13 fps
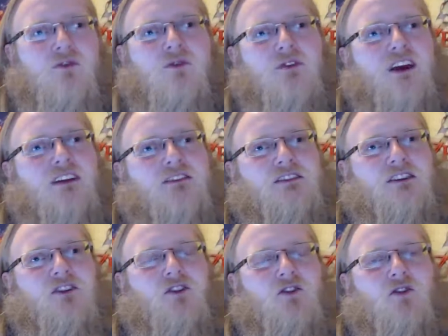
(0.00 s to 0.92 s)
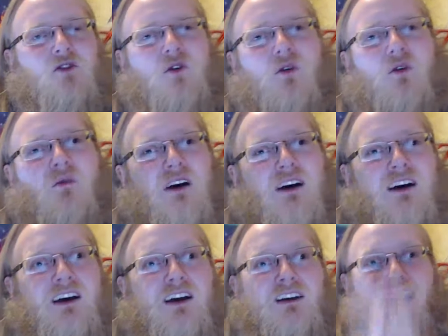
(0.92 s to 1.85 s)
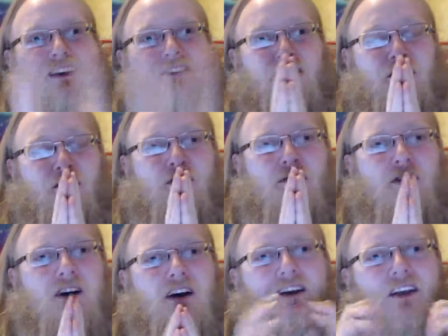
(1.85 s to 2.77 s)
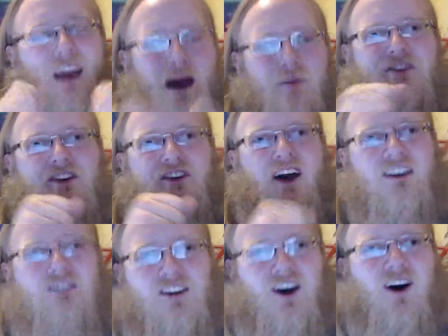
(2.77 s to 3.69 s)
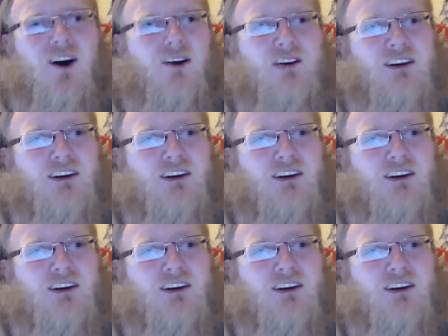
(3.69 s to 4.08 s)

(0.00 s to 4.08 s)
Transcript: gets into, guess who? Cabbage Guy's cart.